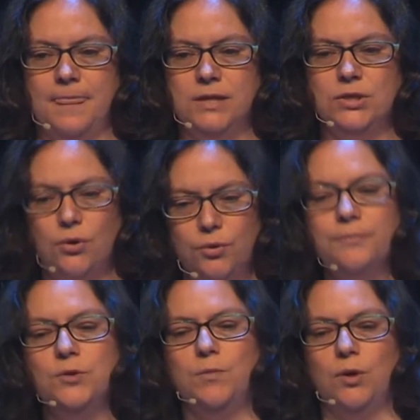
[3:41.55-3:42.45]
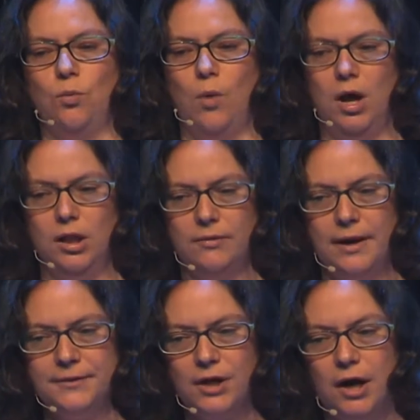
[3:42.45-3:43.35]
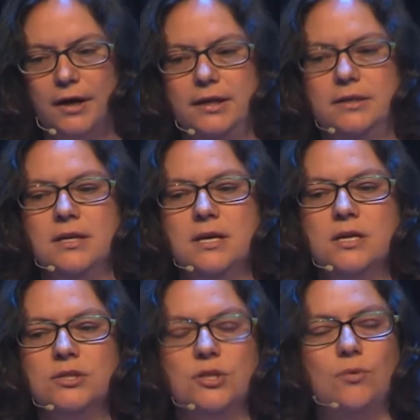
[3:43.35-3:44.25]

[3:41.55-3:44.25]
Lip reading: So you put a wall around the garden, so you